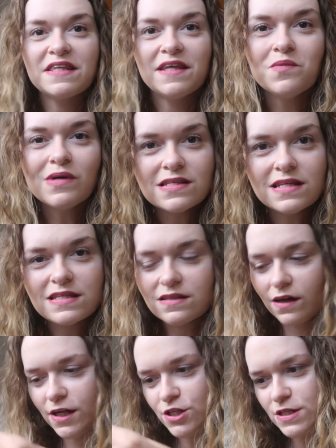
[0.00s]
So then once it's
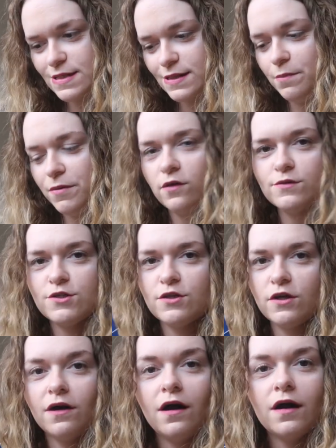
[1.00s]
done, I just slip it onto
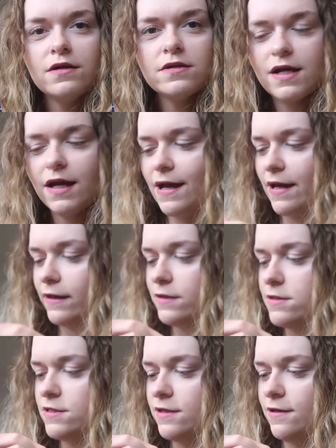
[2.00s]
the card
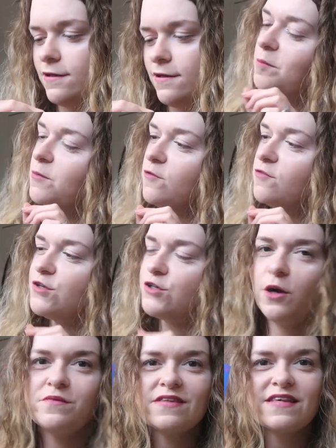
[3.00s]
and move the
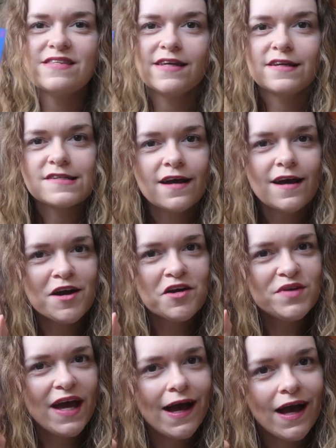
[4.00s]
charm to the center,
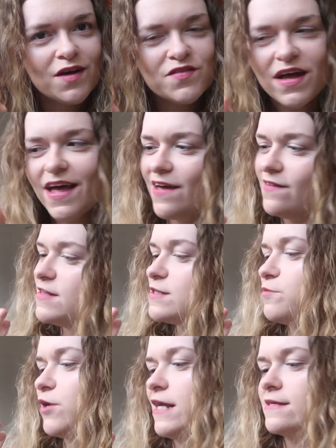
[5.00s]
and we have a
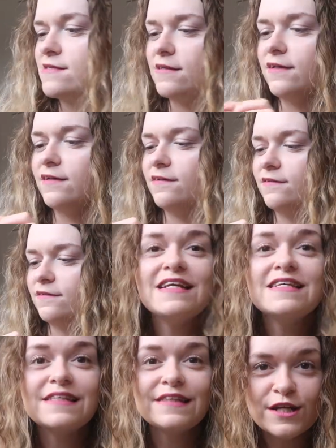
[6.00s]
Heather's bracelet. That
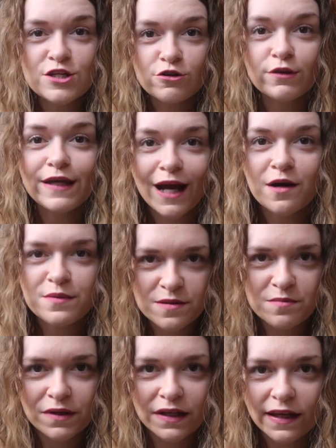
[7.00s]
is literally how
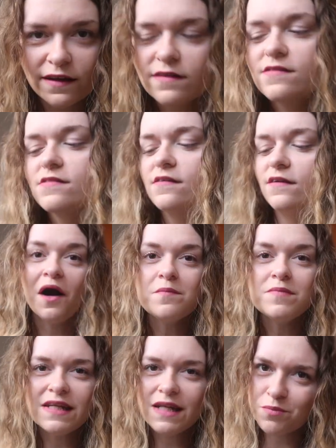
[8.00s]
simple it is. I
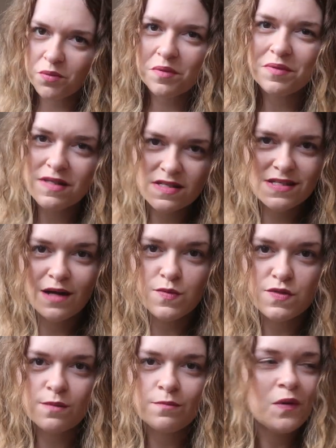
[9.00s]
mean, it probably
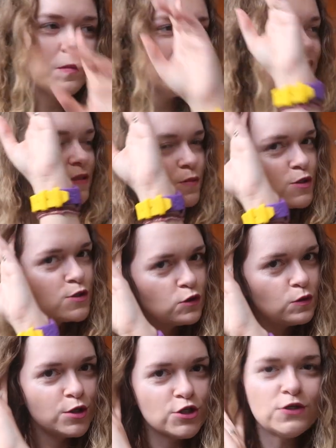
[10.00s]
sounds simple because I'm
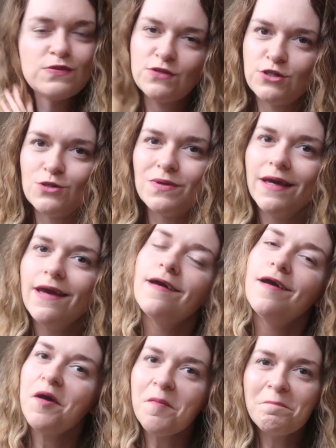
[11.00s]
super used to doing it,
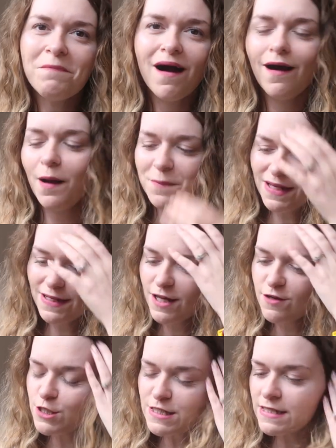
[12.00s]
but I mean,
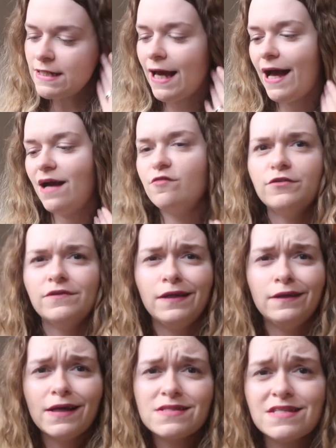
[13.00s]
if you didn't have
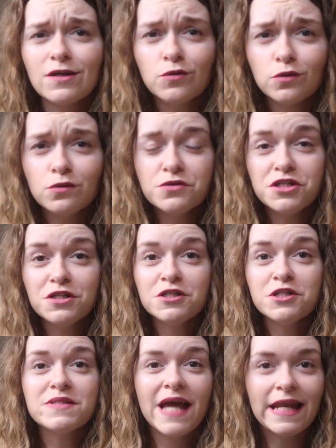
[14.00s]
elastic cord, you
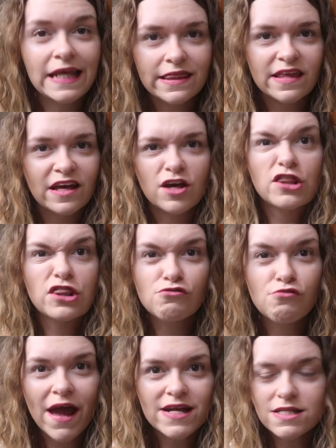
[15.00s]
could use anything,
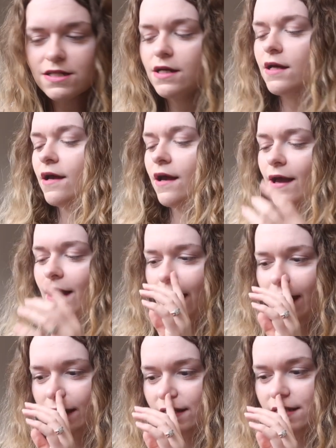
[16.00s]
thread.
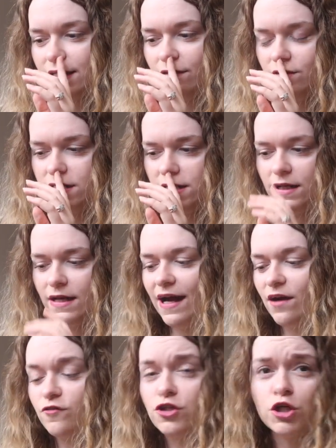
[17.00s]
And if you didn't
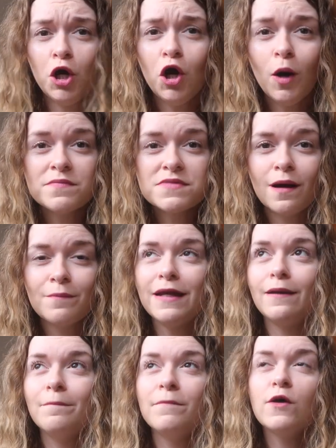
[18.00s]
have charms, I
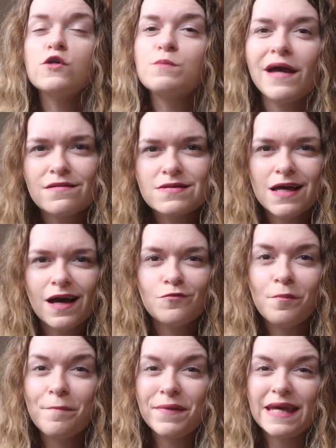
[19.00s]
mean, most parents
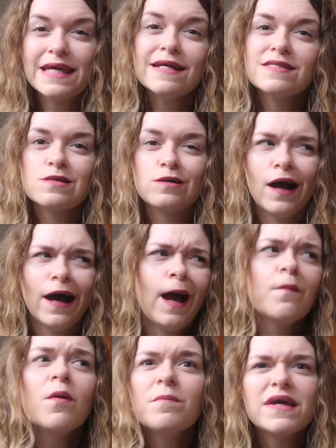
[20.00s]
have beads or
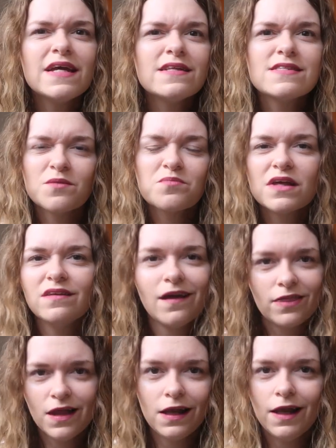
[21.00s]
hammer beads, something
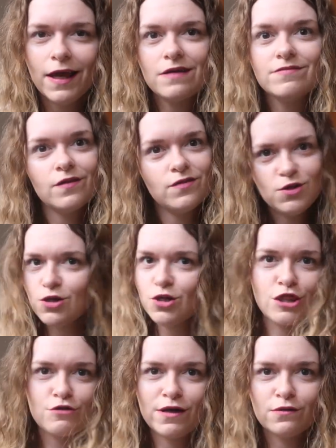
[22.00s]
like that laying around that you
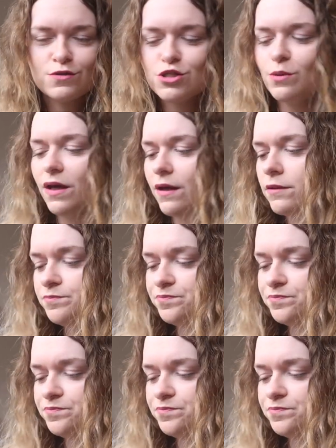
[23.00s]
can thread onto it.